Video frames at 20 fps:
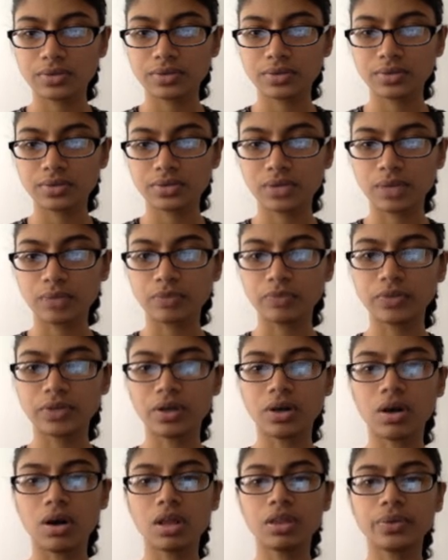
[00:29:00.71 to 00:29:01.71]
So I moved it
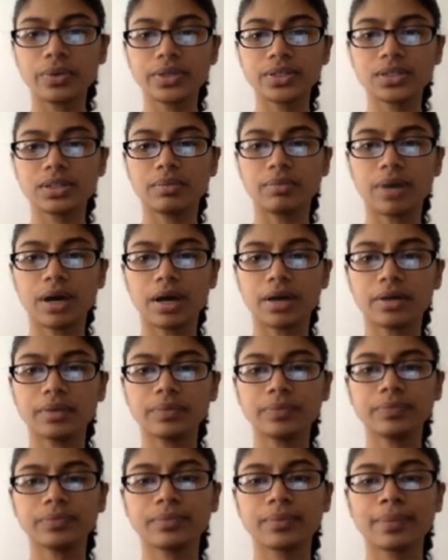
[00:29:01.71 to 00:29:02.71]
all the way to the bottom.
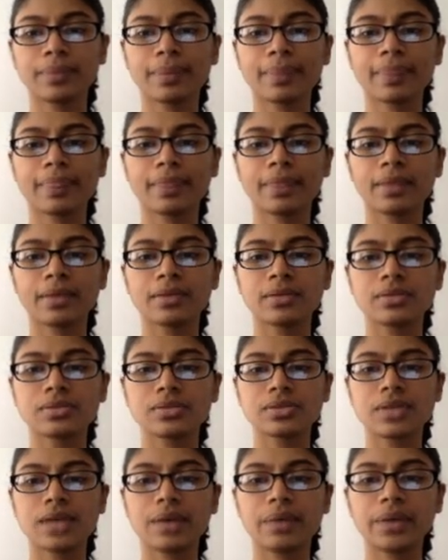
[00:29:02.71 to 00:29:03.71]
So
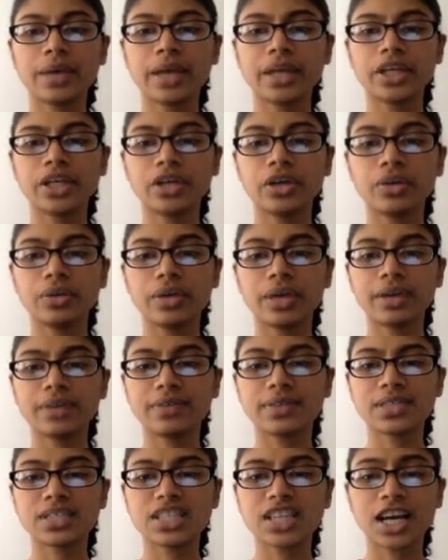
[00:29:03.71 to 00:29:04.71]
that way I know that if
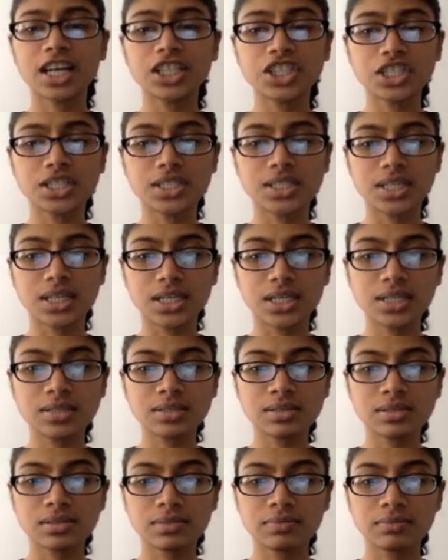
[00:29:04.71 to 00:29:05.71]
it touches
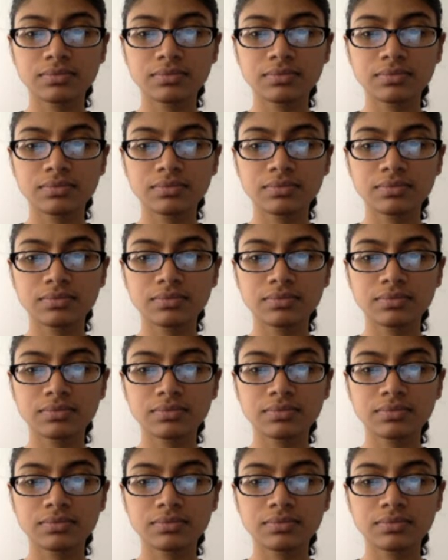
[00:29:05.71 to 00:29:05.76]
this,